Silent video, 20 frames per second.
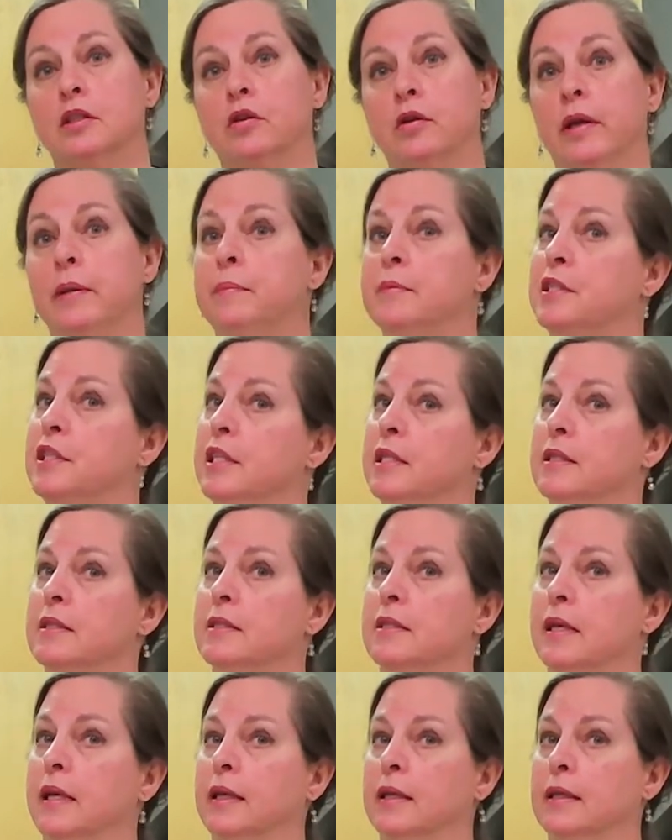cream
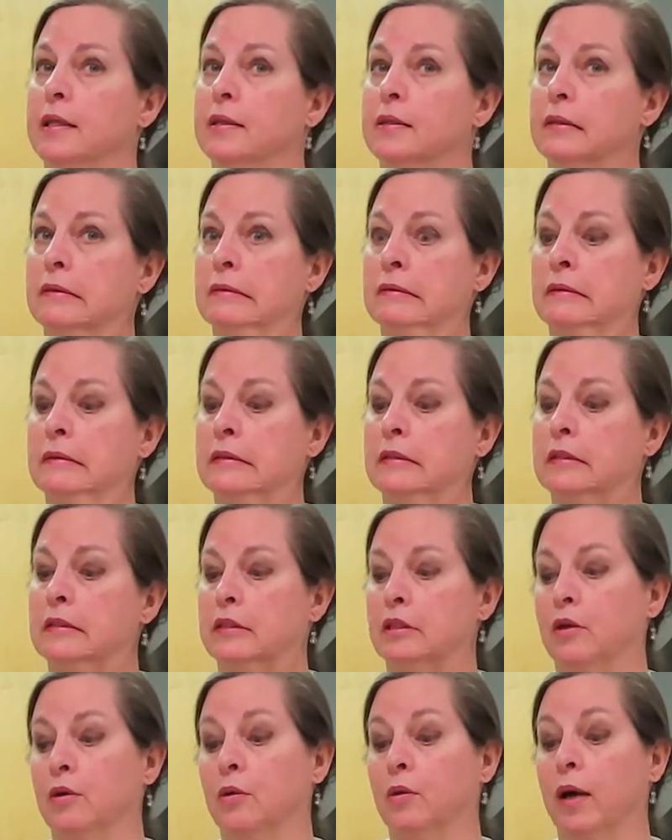cheese in it.
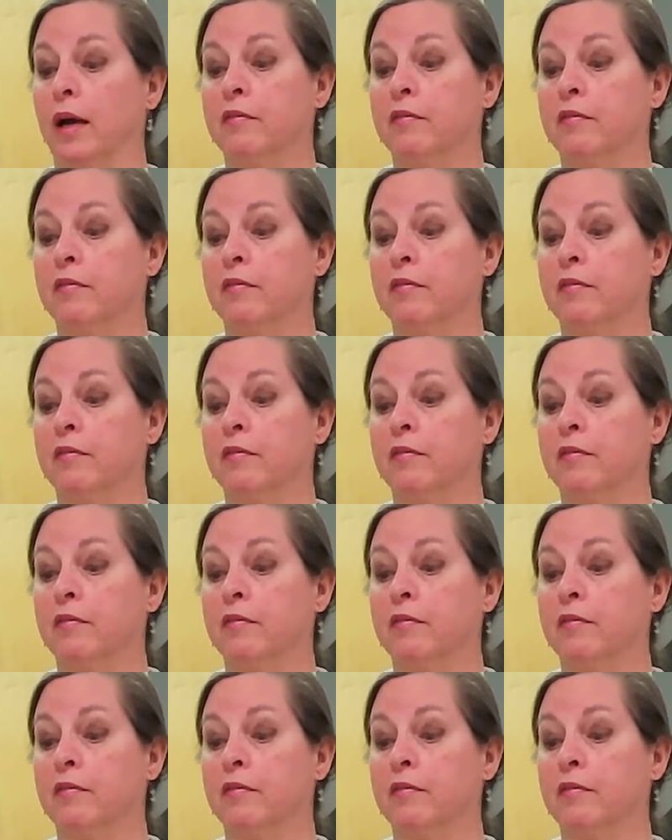So